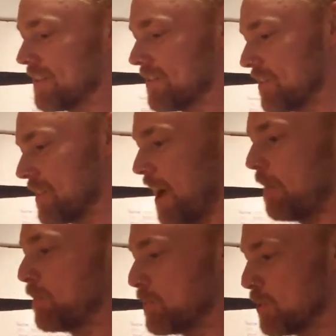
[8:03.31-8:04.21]
It's just
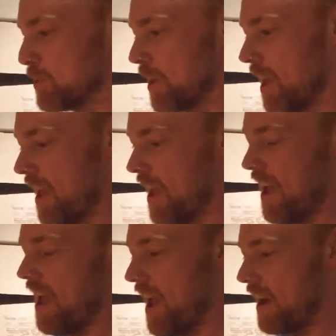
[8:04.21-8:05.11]
apple juice
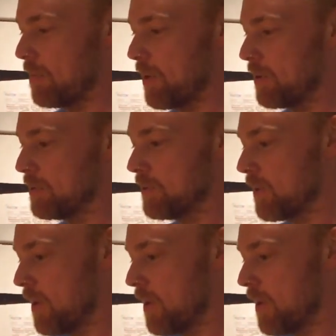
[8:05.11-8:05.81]
in a bottle,